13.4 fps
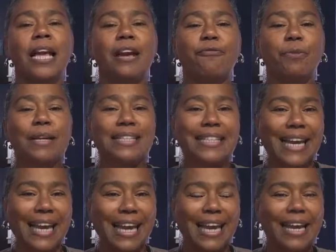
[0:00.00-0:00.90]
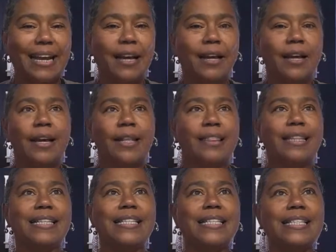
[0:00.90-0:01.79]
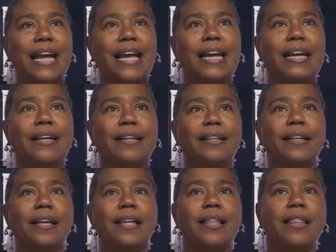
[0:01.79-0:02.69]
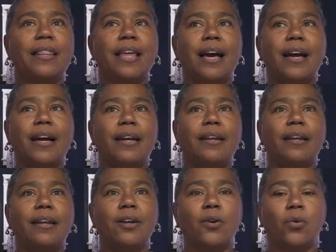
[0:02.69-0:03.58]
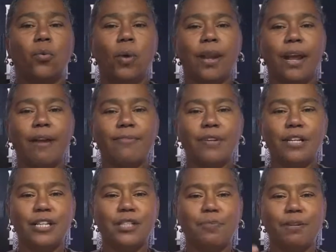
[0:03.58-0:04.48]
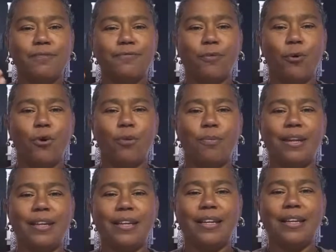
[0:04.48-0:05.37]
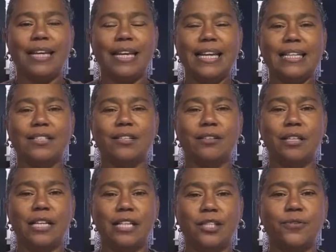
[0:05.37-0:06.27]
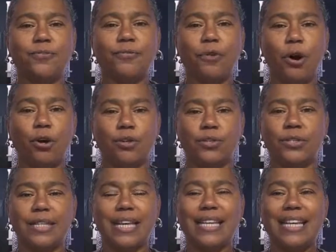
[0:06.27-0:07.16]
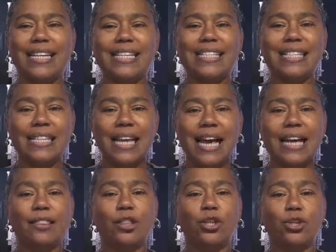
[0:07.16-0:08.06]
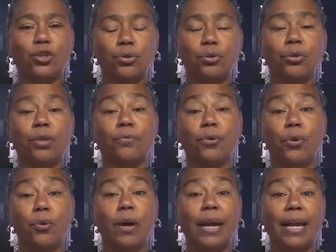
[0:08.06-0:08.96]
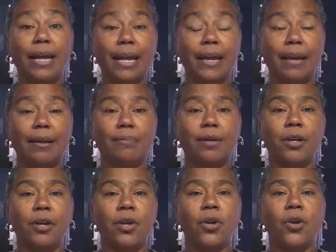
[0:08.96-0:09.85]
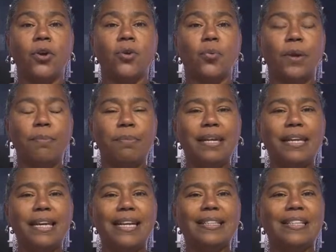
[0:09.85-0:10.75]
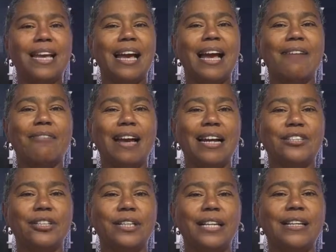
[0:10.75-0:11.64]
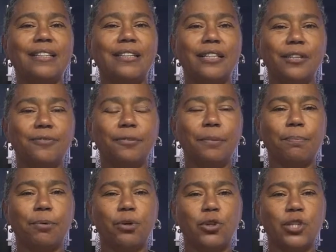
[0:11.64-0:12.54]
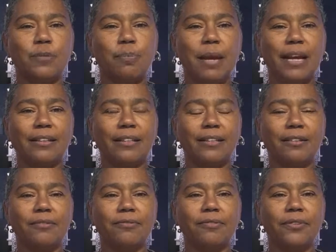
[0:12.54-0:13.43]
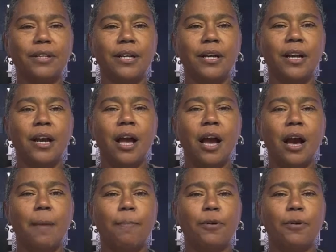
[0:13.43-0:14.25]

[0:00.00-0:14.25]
If we take the stand that whatever is before me is false, that it is not the truth of who I am, we begin to have actually a different perspective, a